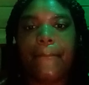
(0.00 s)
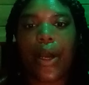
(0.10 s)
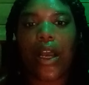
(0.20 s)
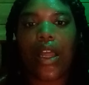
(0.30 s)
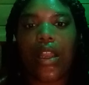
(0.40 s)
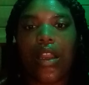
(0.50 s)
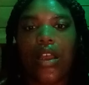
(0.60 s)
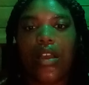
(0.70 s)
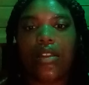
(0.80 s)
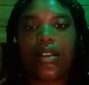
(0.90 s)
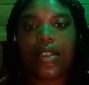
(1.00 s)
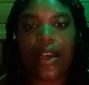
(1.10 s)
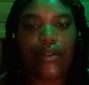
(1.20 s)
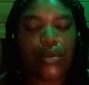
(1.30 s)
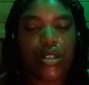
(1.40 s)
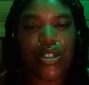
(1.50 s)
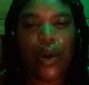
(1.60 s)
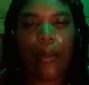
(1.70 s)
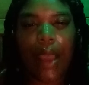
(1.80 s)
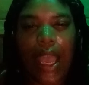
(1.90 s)
But the devil was
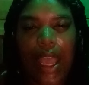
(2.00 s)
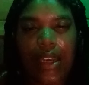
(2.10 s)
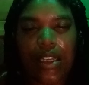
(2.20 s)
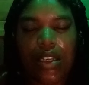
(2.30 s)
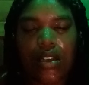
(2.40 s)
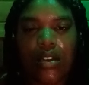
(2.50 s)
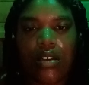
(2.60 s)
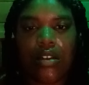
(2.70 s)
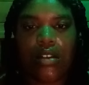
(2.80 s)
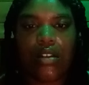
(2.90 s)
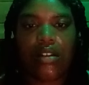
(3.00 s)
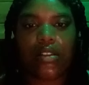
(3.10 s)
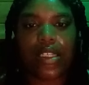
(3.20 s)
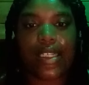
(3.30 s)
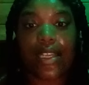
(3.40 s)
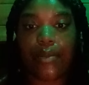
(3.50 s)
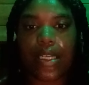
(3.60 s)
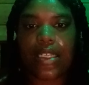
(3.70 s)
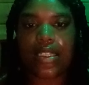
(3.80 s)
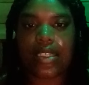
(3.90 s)
so mad. The
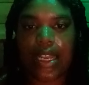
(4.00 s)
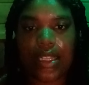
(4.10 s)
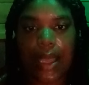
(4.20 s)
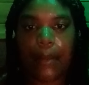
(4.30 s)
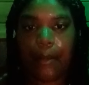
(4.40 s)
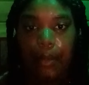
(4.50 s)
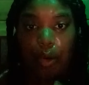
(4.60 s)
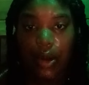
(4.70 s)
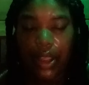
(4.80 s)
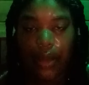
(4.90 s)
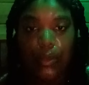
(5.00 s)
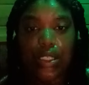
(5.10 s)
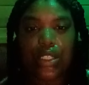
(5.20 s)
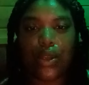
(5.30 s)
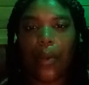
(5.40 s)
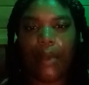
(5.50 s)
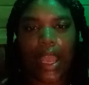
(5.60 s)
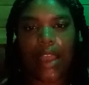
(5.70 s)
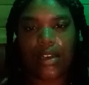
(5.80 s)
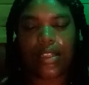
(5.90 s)
demon inside of that boy was so
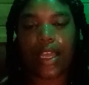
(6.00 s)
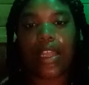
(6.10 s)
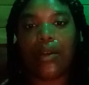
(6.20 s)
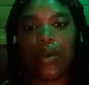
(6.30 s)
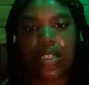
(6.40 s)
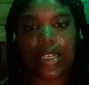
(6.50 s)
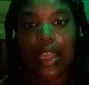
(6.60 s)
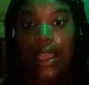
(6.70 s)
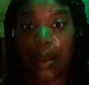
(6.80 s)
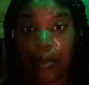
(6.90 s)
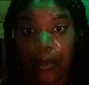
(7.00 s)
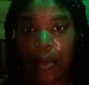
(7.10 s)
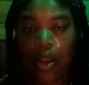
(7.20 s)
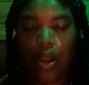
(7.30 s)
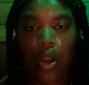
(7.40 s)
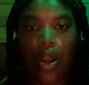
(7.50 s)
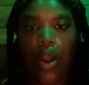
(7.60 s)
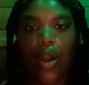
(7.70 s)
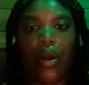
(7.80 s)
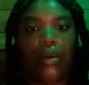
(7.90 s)
mad that it wasn't him
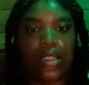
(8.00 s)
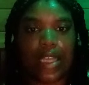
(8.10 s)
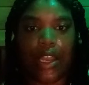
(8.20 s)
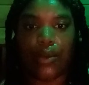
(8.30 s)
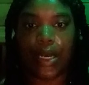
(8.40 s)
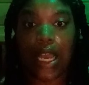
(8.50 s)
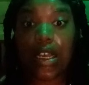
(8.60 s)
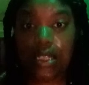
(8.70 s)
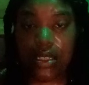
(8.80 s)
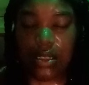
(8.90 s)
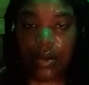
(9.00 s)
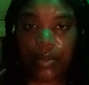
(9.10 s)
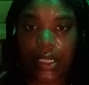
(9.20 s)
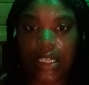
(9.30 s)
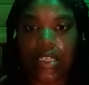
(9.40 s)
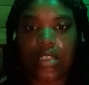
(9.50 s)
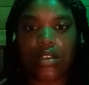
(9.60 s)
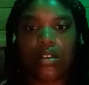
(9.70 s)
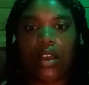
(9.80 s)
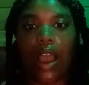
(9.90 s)
or was it anyone else because
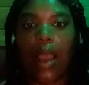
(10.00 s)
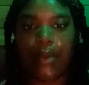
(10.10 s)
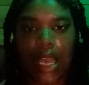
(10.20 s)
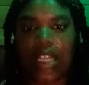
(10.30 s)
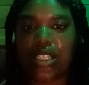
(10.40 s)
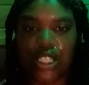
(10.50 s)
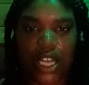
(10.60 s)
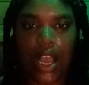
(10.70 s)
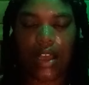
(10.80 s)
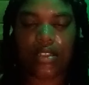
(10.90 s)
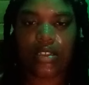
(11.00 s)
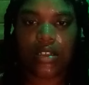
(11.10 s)
I'm God's child.